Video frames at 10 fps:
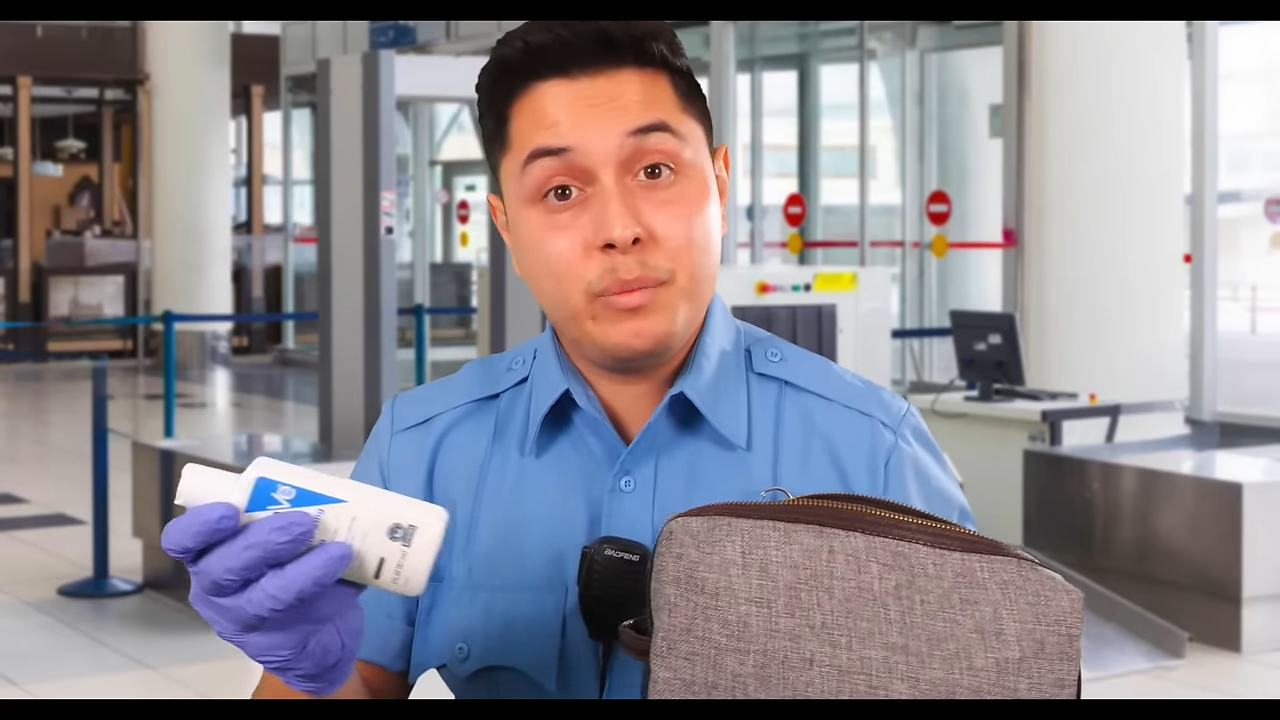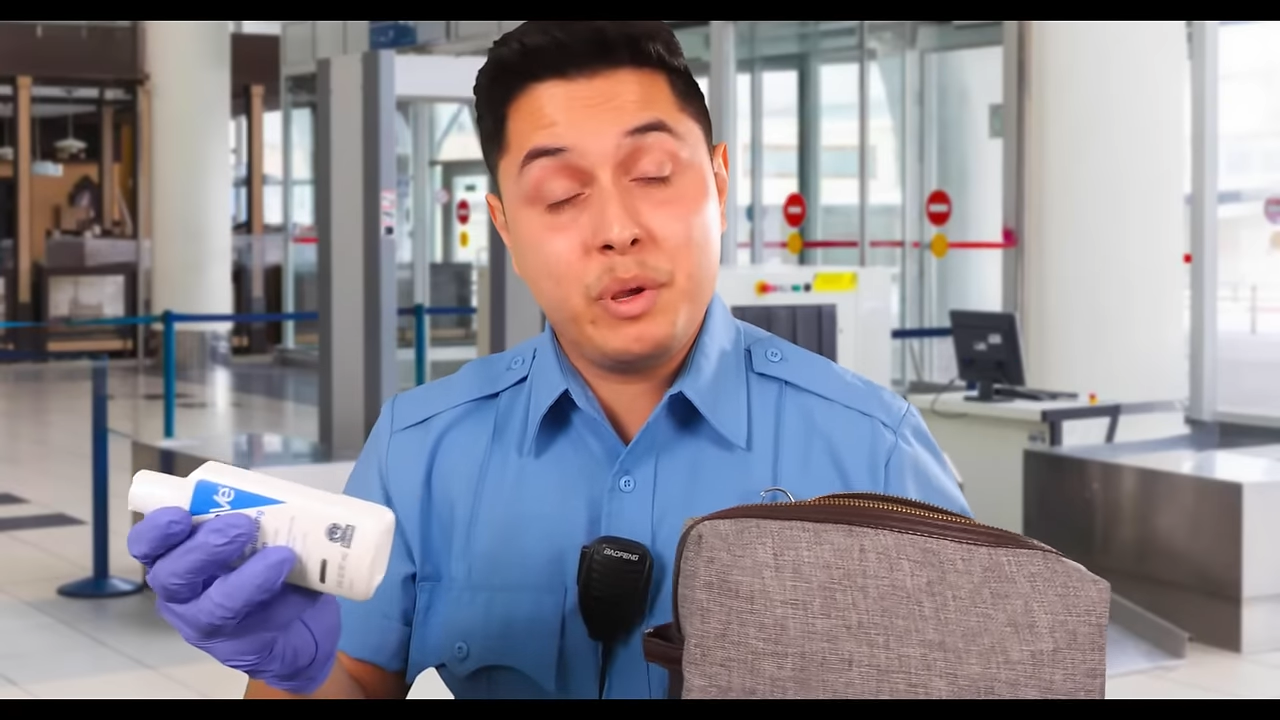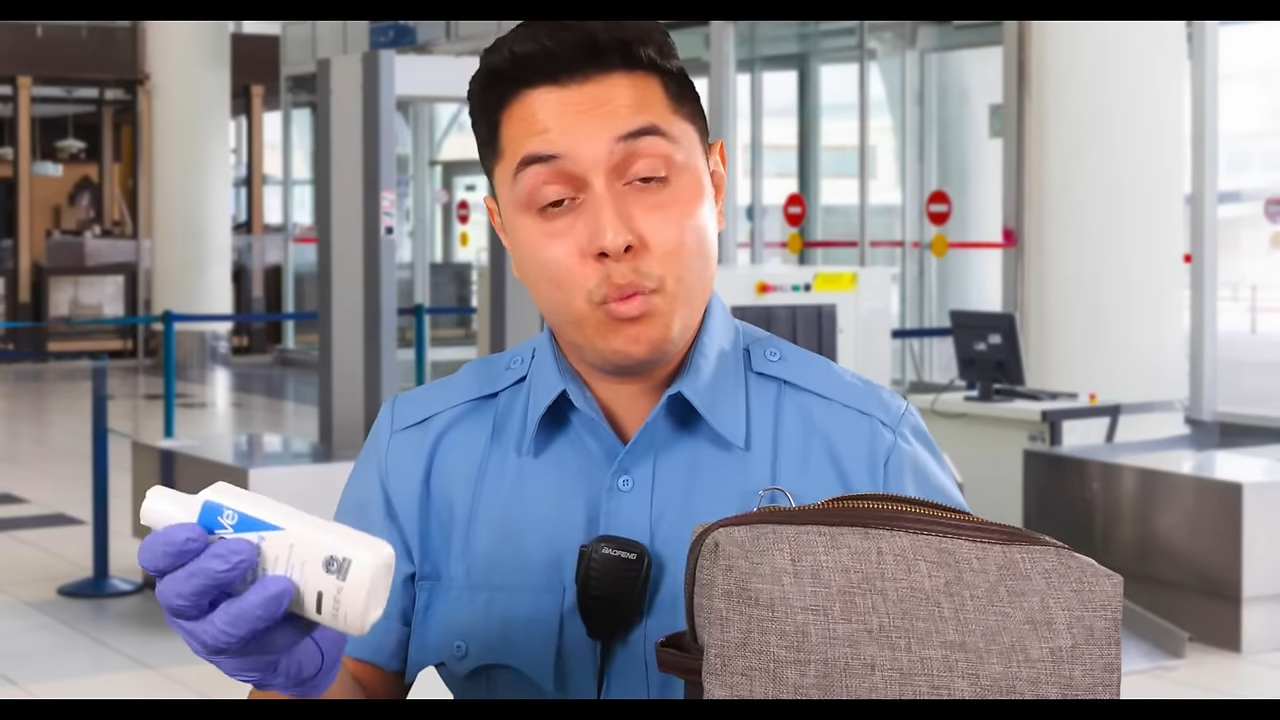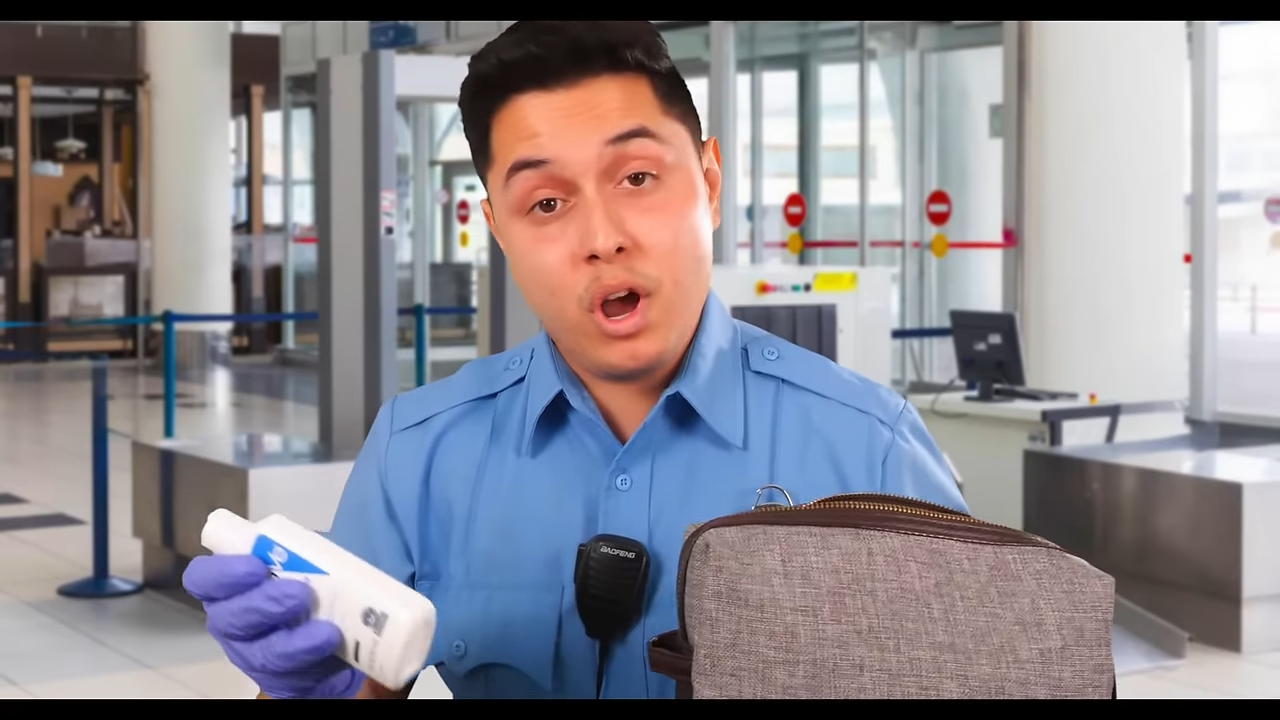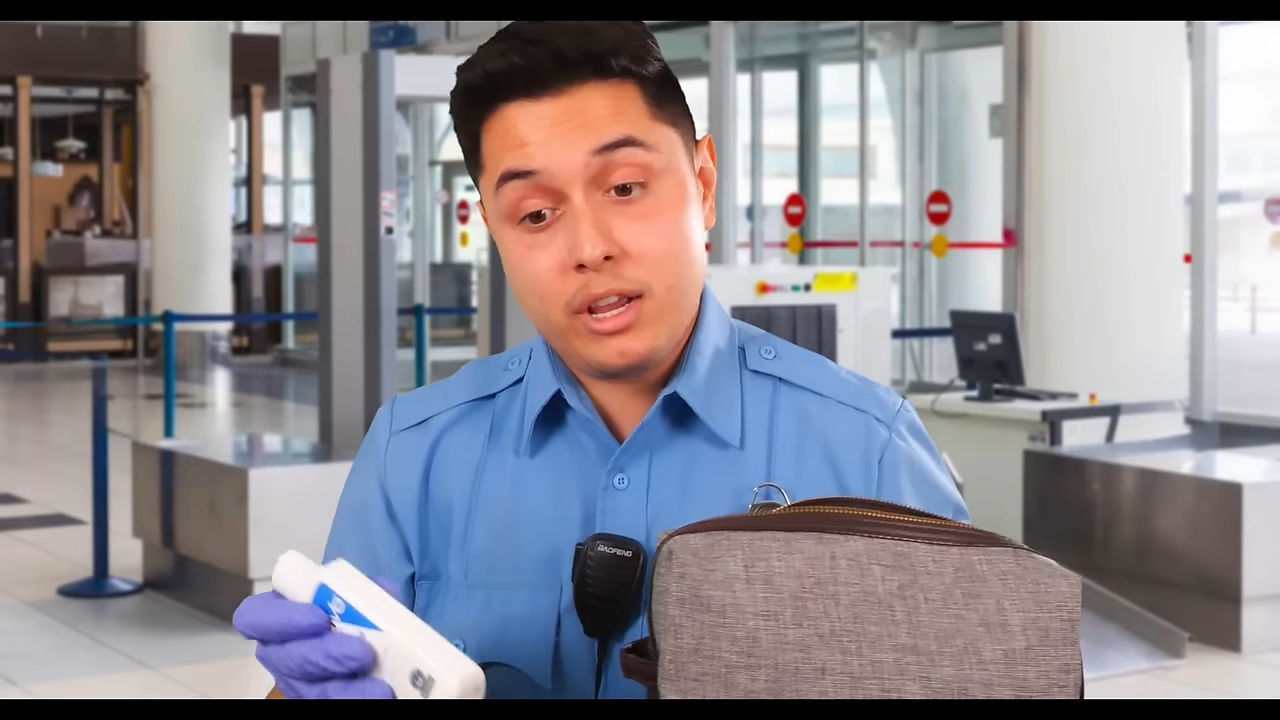do you mean why?